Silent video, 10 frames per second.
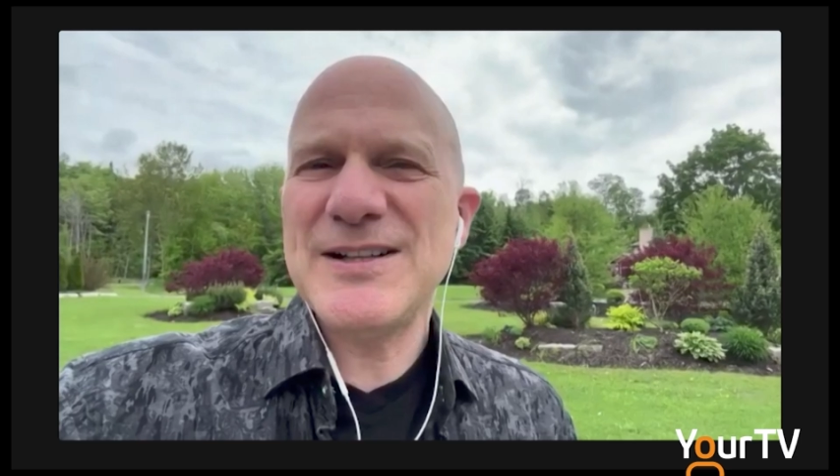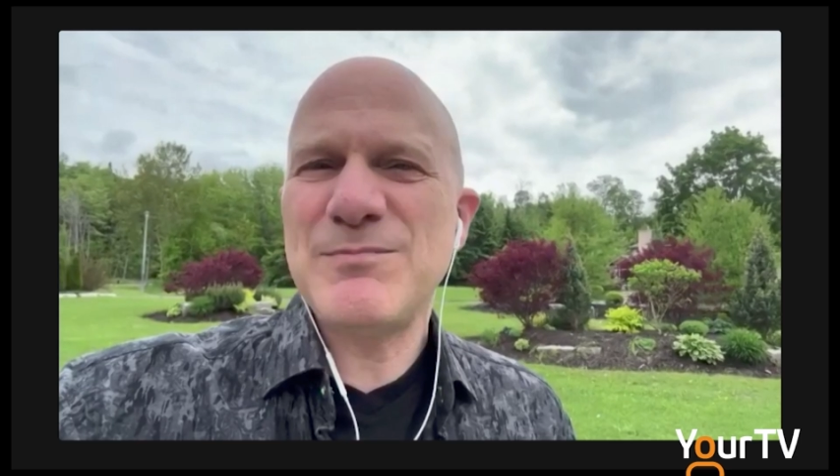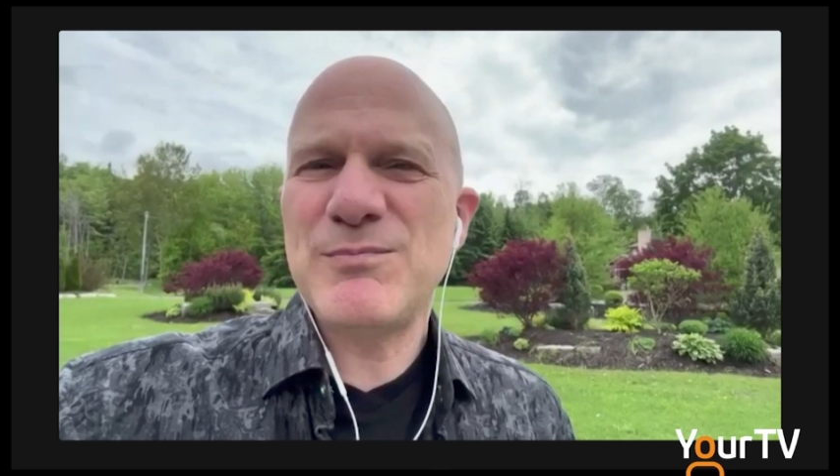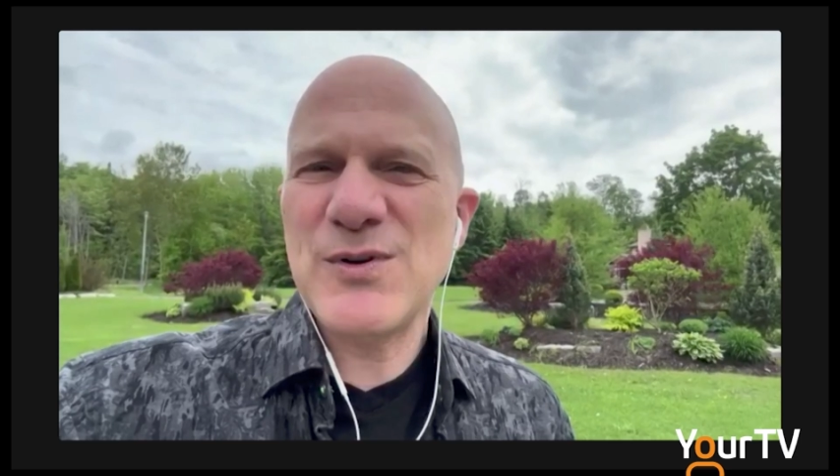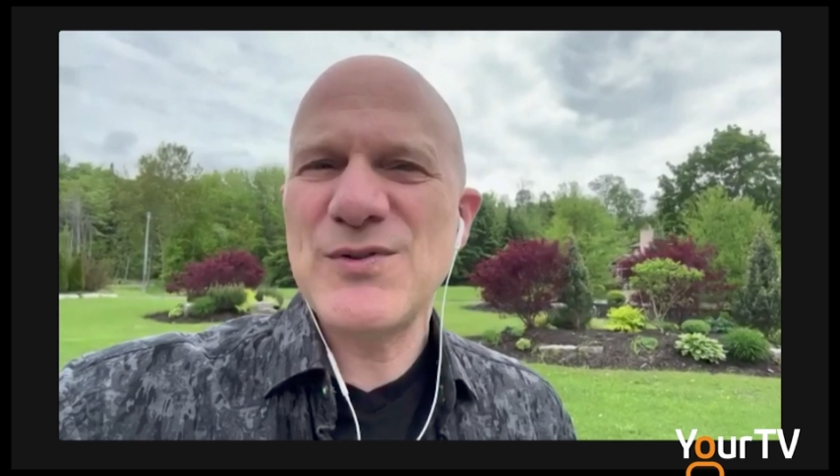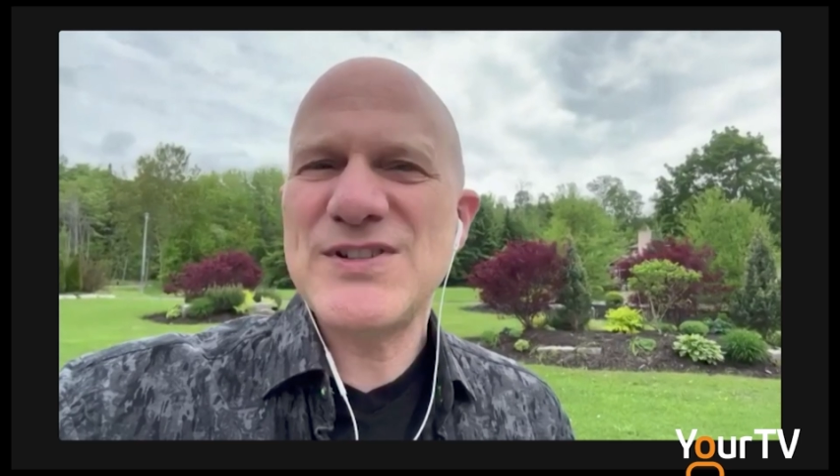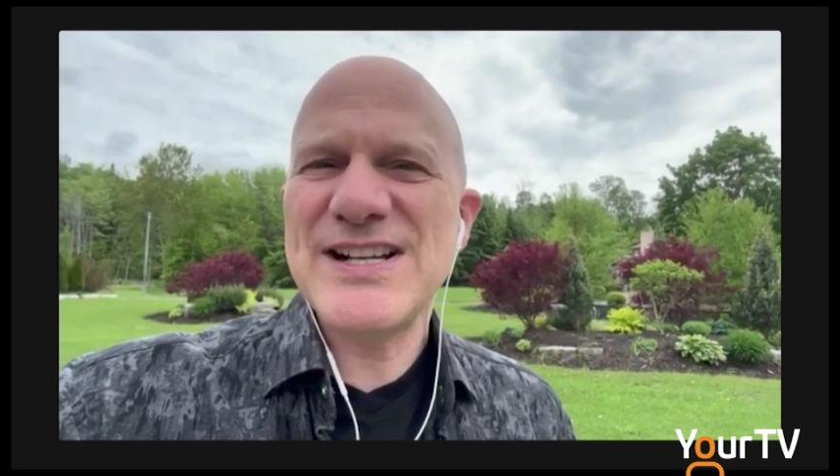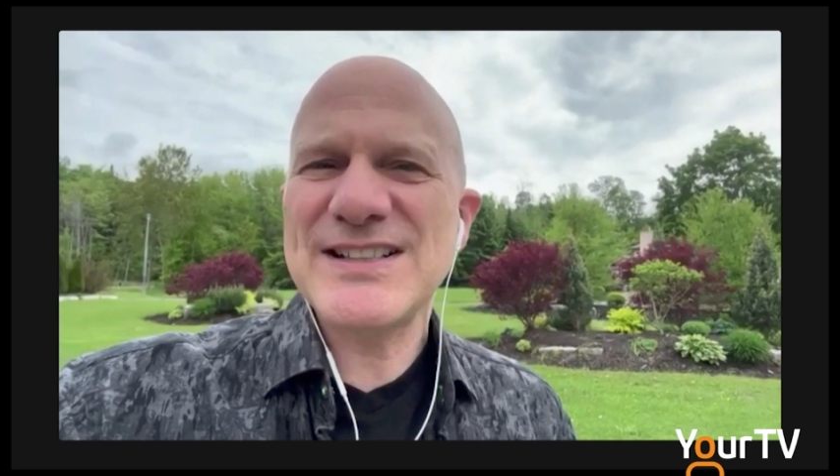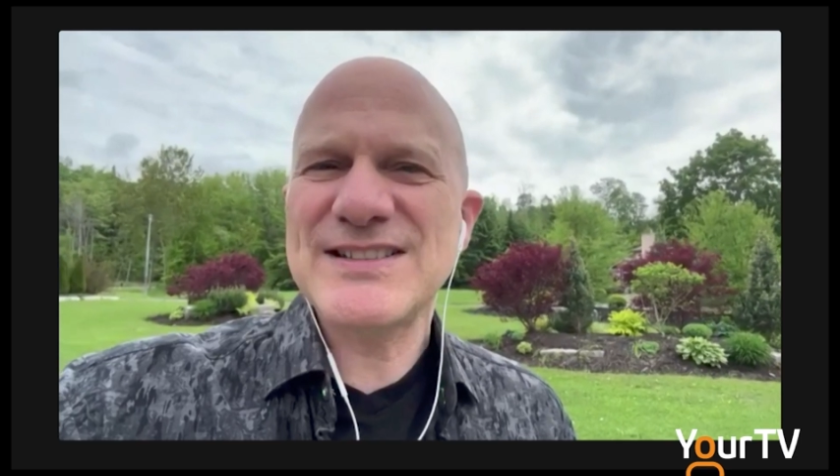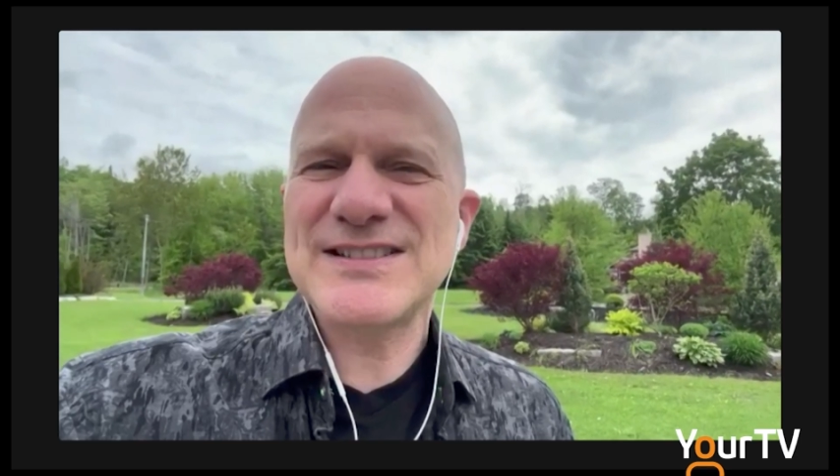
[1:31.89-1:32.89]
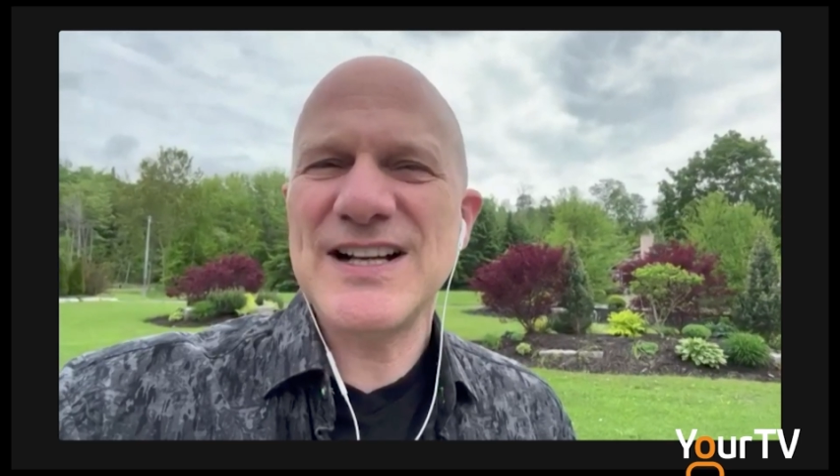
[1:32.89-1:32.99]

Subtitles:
projects